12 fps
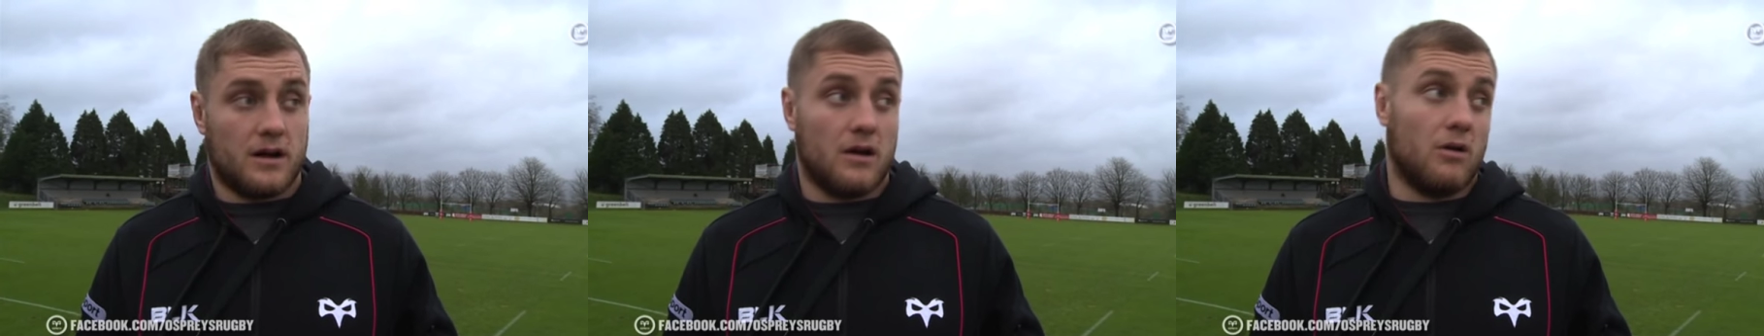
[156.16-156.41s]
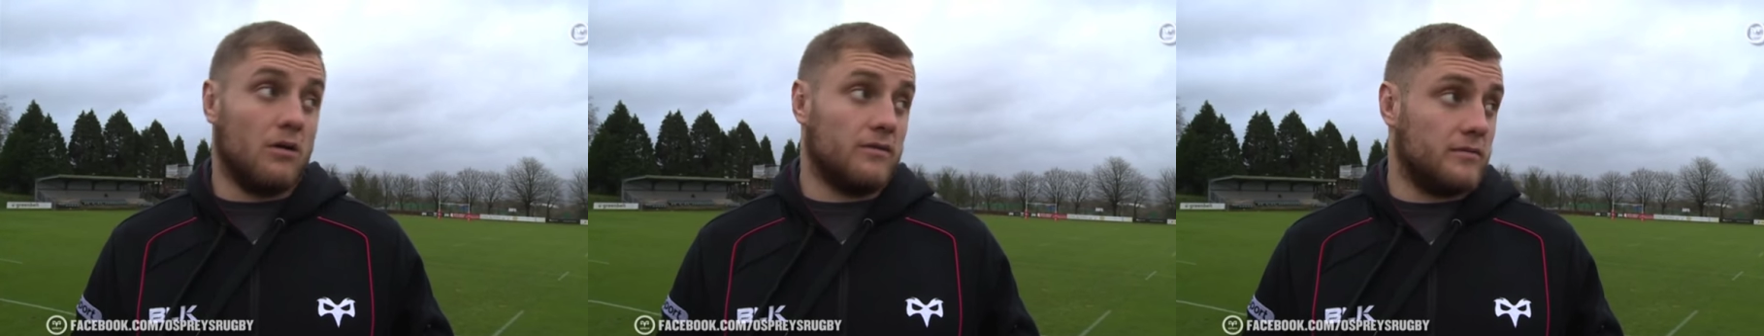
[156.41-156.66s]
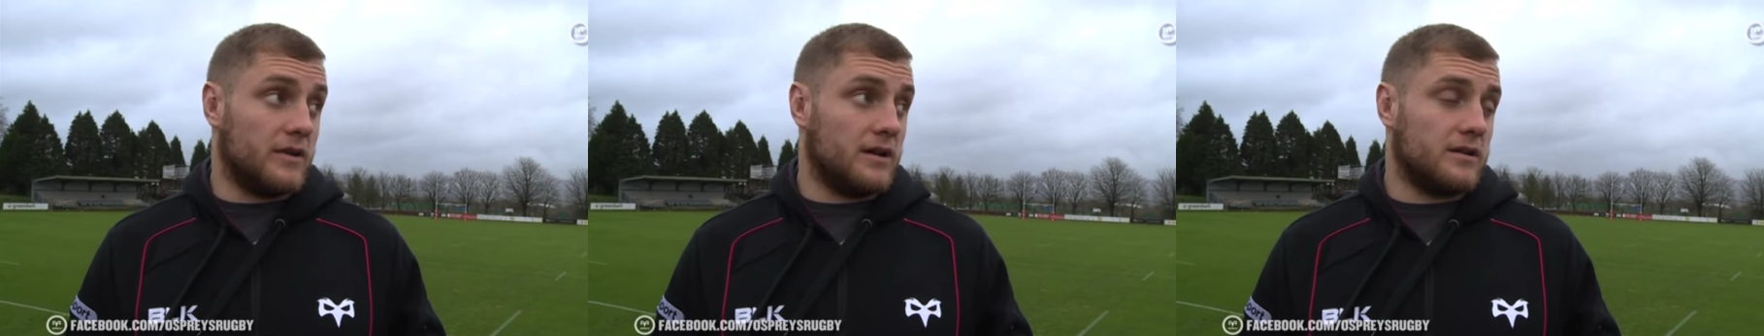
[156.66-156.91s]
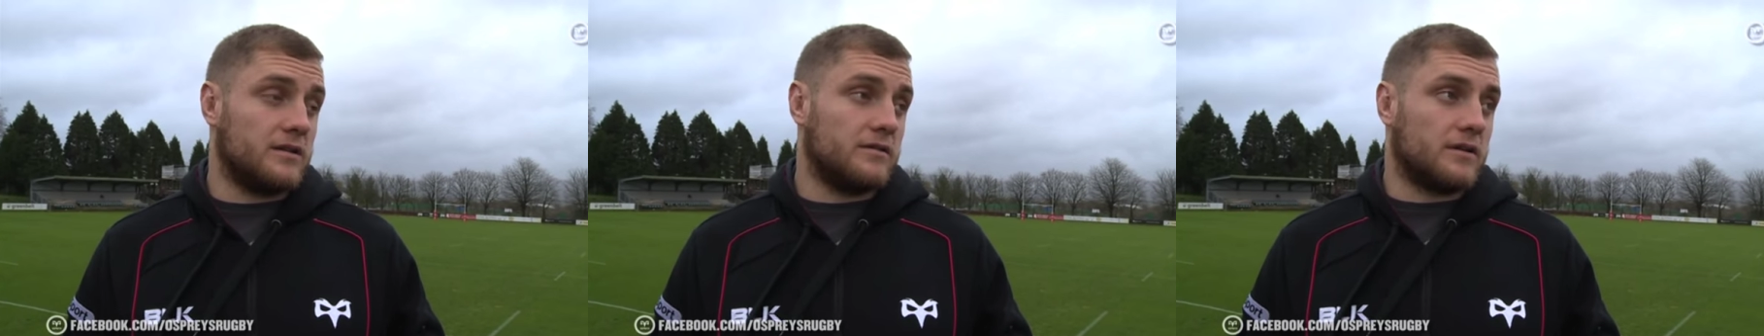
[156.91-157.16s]
Uh, all of them,
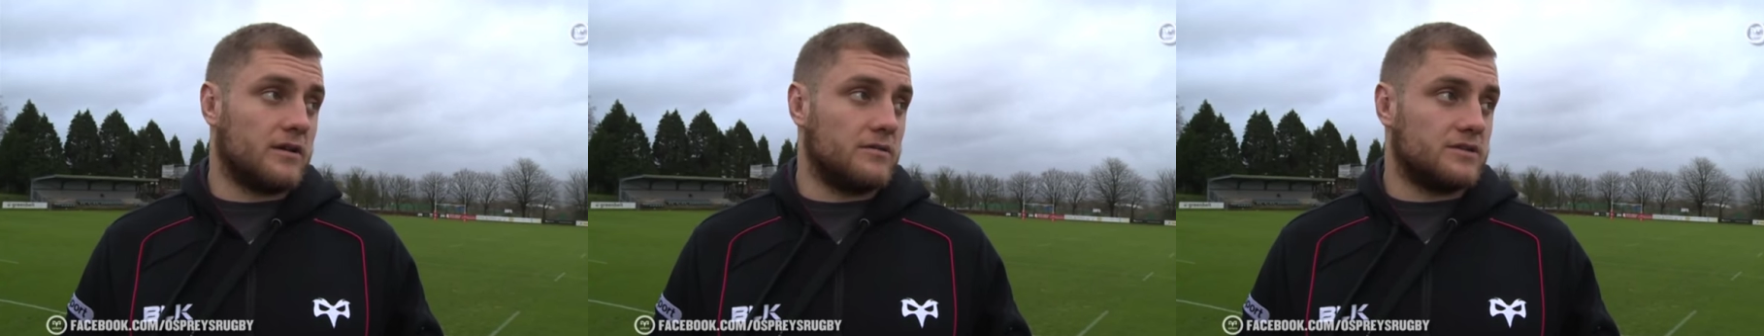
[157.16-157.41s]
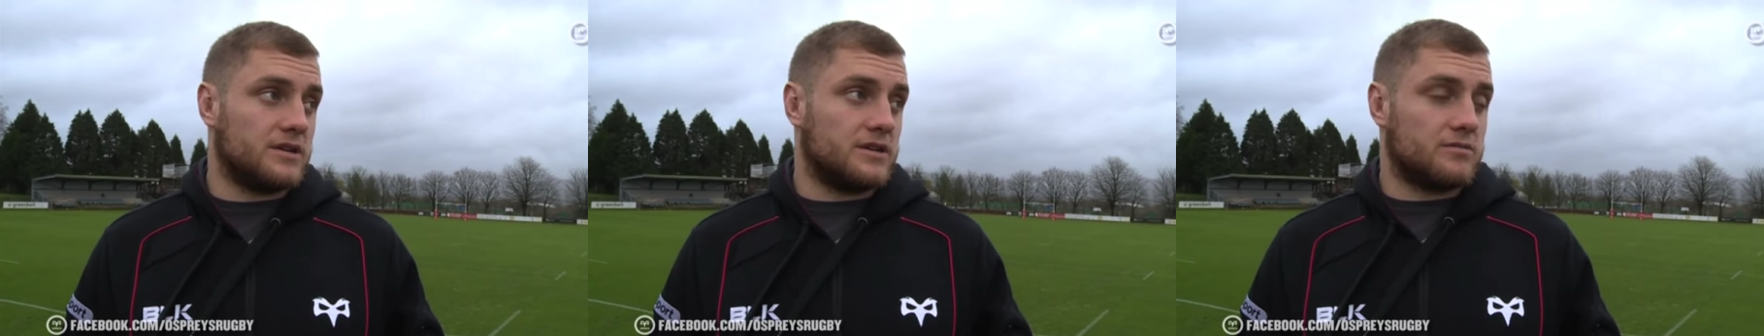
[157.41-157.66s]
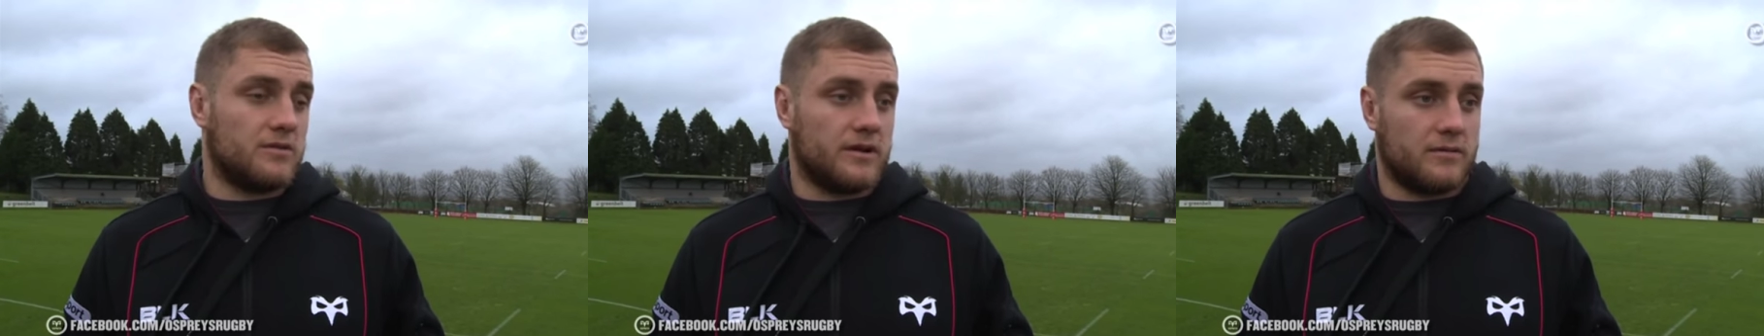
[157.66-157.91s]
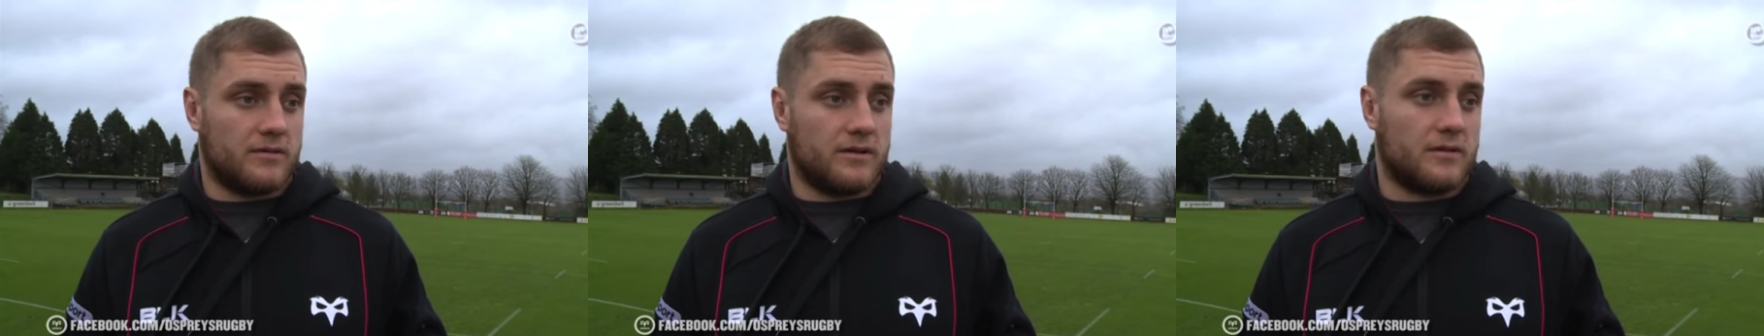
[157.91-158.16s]
really. You know, the coaches
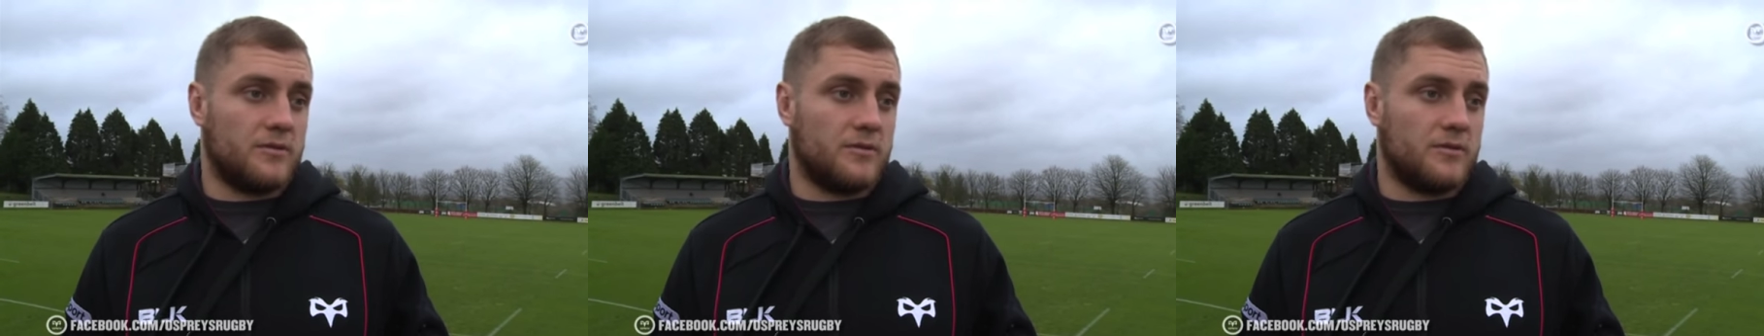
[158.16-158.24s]
working with the